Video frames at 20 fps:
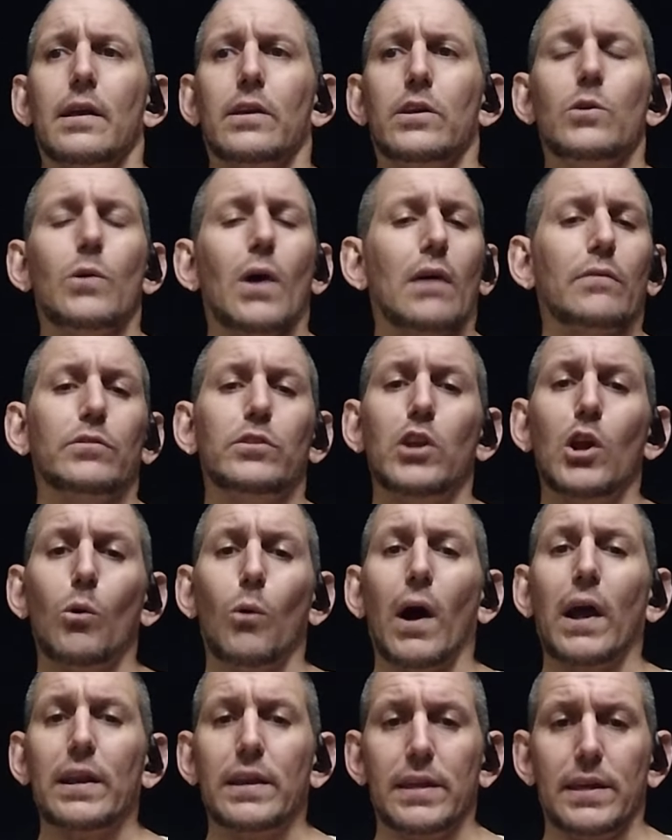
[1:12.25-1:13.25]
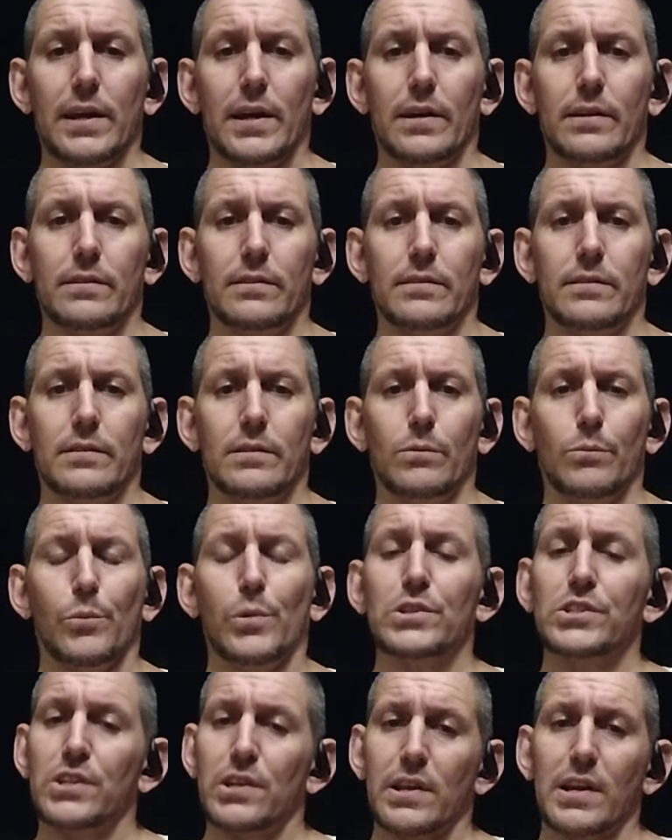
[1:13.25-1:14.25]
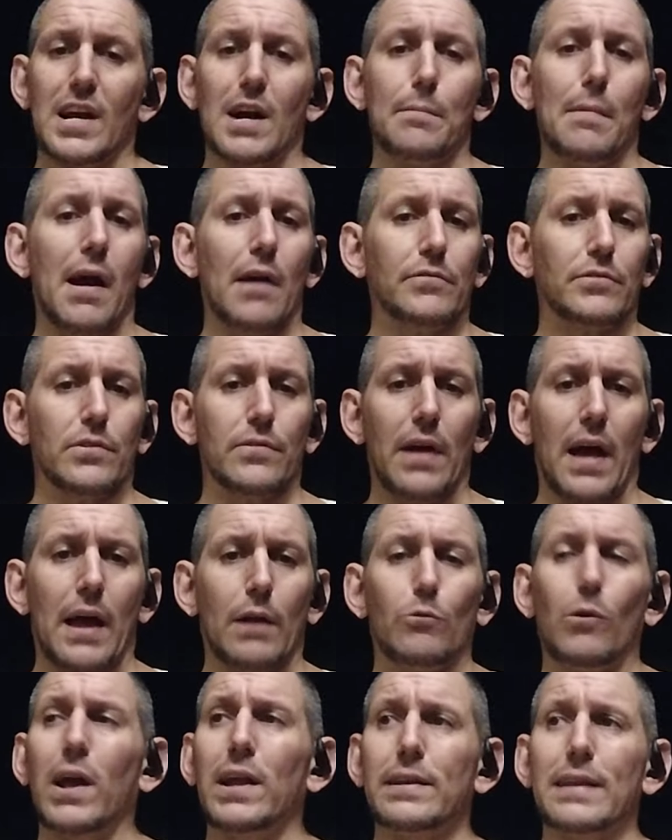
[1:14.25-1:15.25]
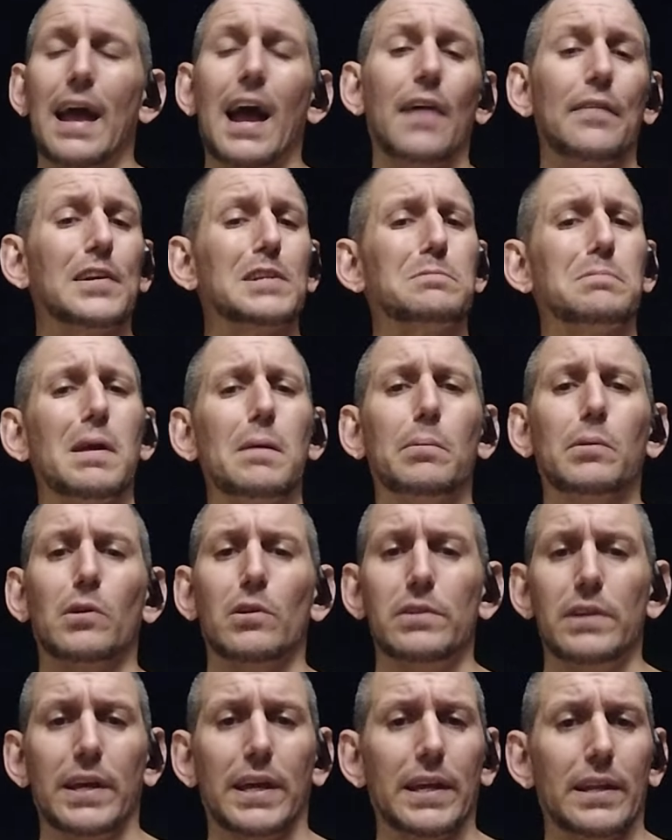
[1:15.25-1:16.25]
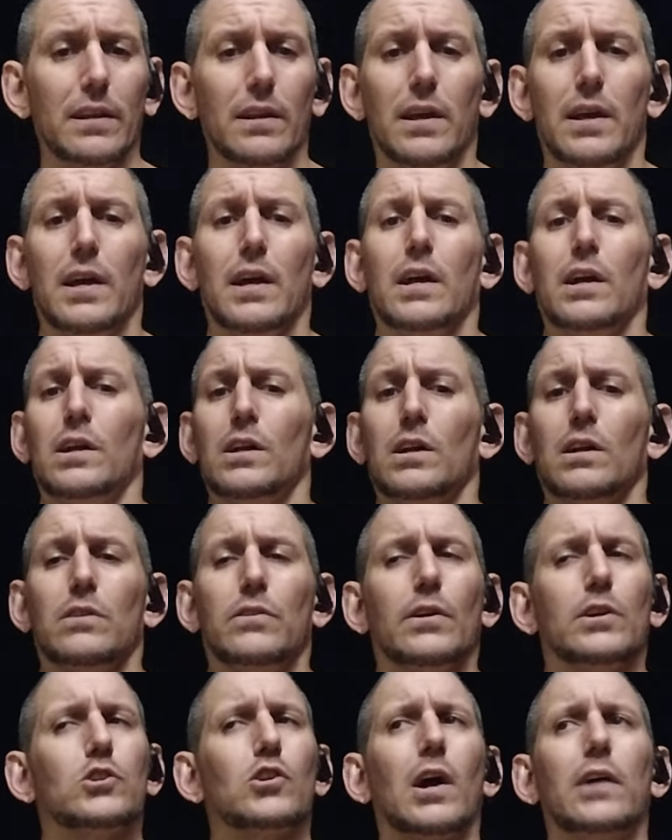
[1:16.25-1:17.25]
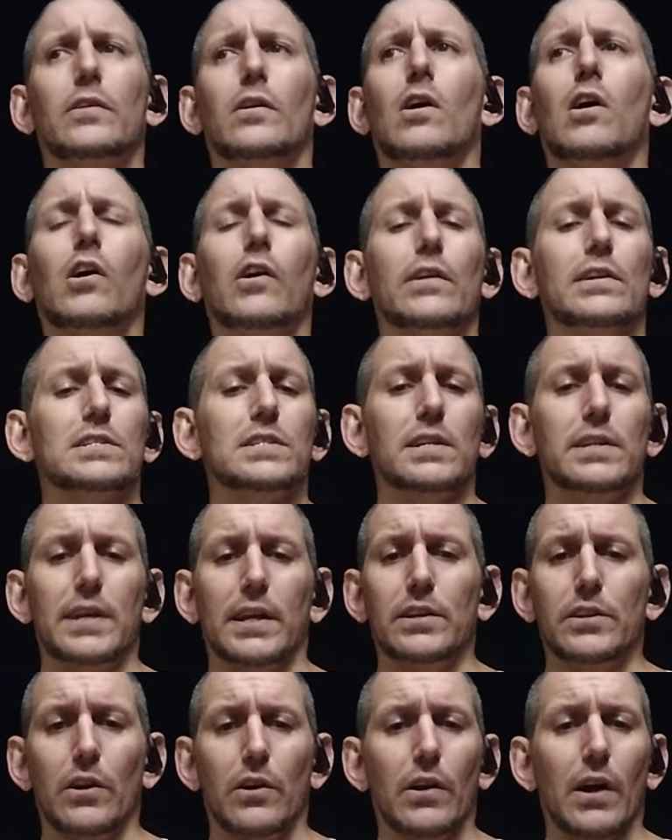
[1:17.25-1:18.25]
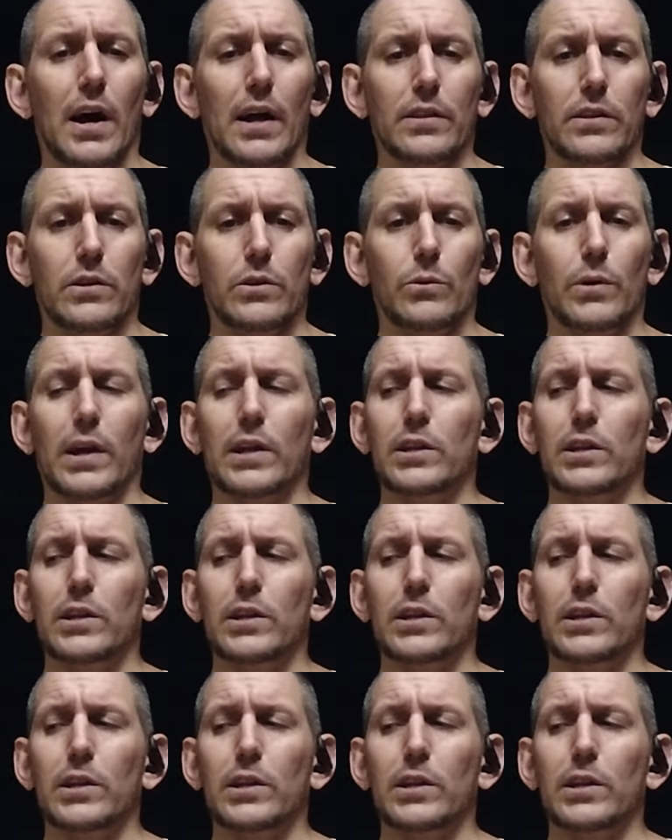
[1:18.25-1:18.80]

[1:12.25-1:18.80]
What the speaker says: you have no idea what's going to come after that. Right now, these people are digging, they're trying their hardest to dig dirt on you.